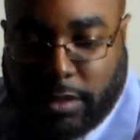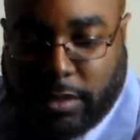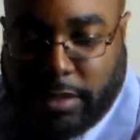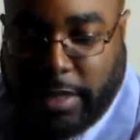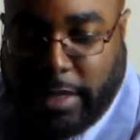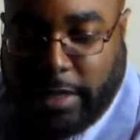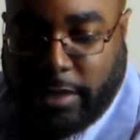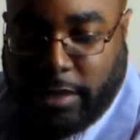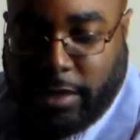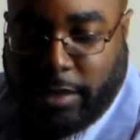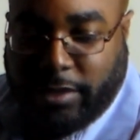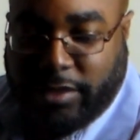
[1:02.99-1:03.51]

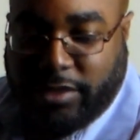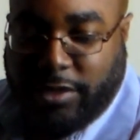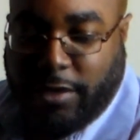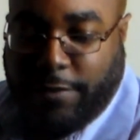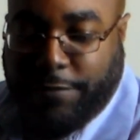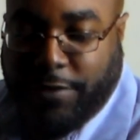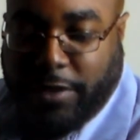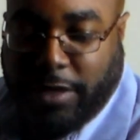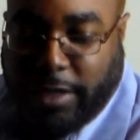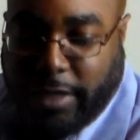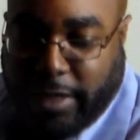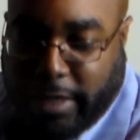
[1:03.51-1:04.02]
Then the other stuff
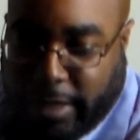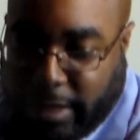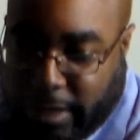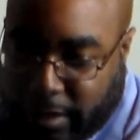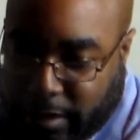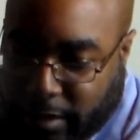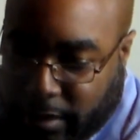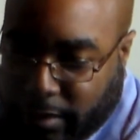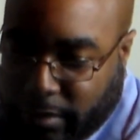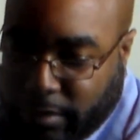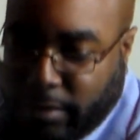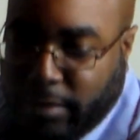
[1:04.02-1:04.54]
you're going to
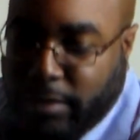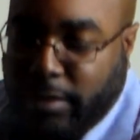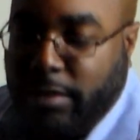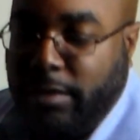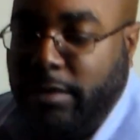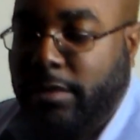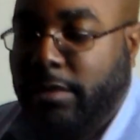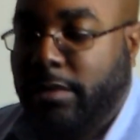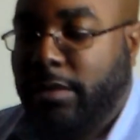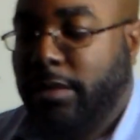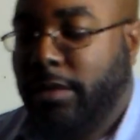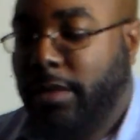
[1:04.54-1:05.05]
need,
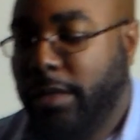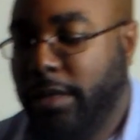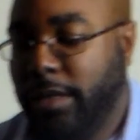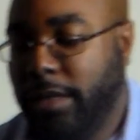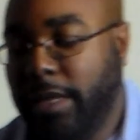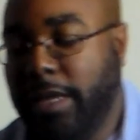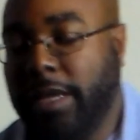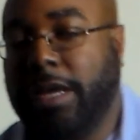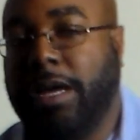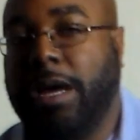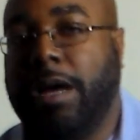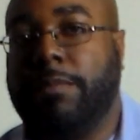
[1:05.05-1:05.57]

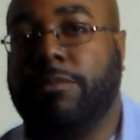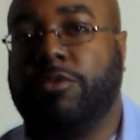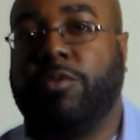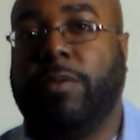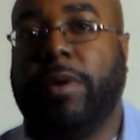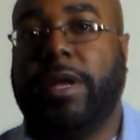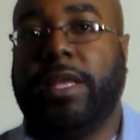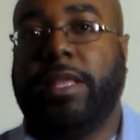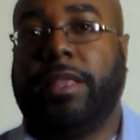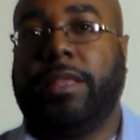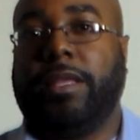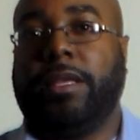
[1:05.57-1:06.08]
it comes
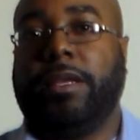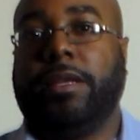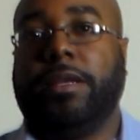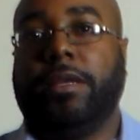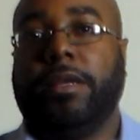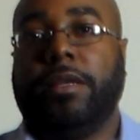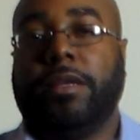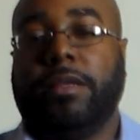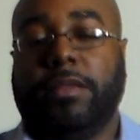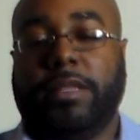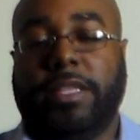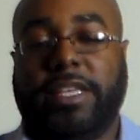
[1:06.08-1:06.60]
with
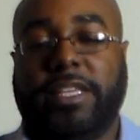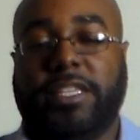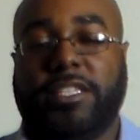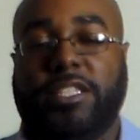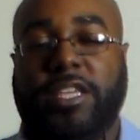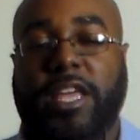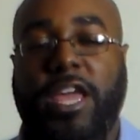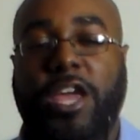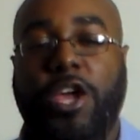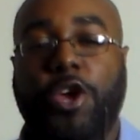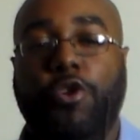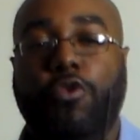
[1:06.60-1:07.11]

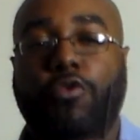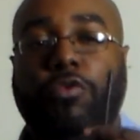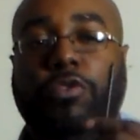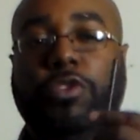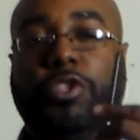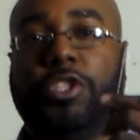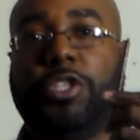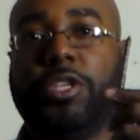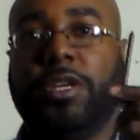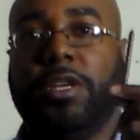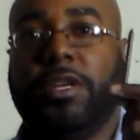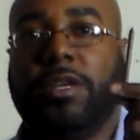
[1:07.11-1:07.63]
these
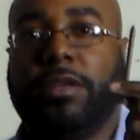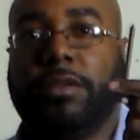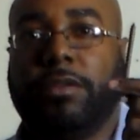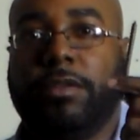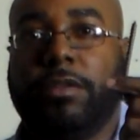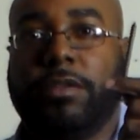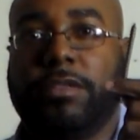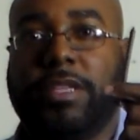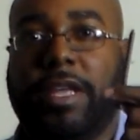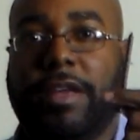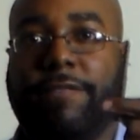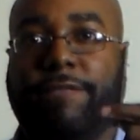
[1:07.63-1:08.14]
huge,
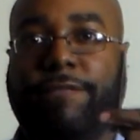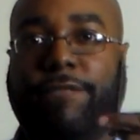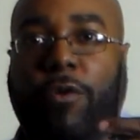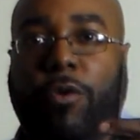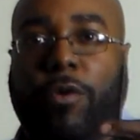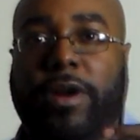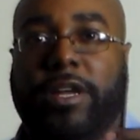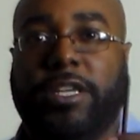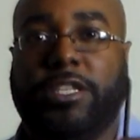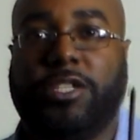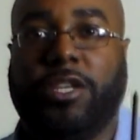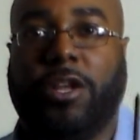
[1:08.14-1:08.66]
looks like
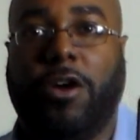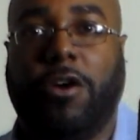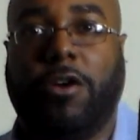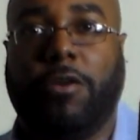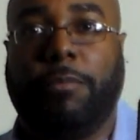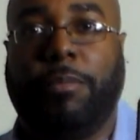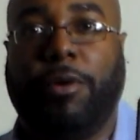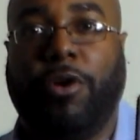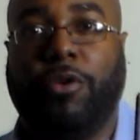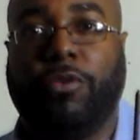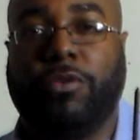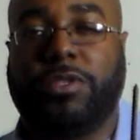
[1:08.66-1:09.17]
4-inch
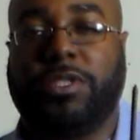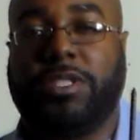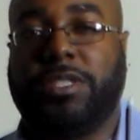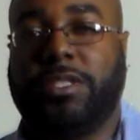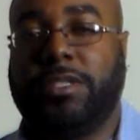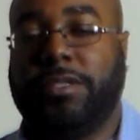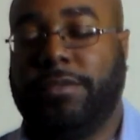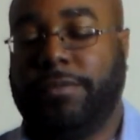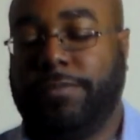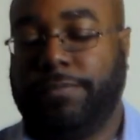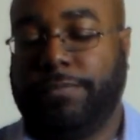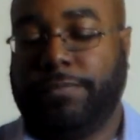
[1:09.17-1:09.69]
long bolts,